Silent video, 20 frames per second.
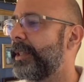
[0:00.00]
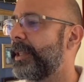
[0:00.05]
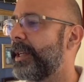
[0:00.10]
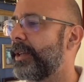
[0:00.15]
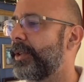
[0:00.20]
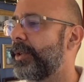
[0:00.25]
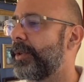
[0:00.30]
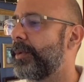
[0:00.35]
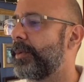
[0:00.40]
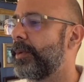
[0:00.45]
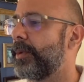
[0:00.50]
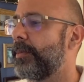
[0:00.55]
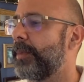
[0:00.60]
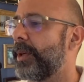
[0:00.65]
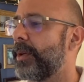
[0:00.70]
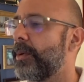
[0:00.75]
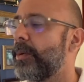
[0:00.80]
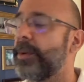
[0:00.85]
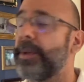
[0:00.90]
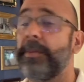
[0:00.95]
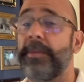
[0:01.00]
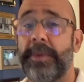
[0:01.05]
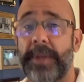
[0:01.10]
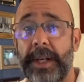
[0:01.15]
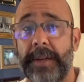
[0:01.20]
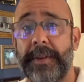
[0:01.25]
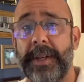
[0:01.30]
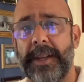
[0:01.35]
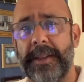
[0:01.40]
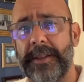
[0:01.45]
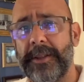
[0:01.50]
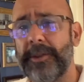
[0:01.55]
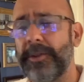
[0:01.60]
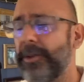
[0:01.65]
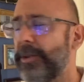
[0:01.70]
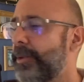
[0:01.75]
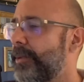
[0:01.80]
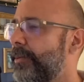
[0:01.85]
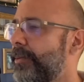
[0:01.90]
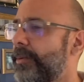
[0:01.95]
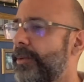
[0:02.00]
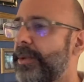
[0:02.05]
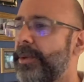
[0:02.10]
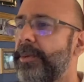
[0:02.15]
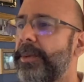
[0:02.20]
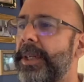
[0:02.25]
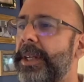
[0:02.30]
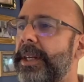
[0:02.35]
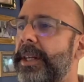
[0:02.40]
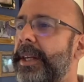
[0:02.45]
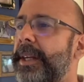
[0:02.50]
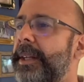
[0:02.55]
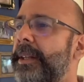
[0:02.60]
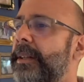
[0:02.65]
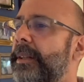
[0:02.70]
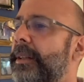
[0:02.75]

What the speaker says: sexual, but cold in private. I think those are two we could hit.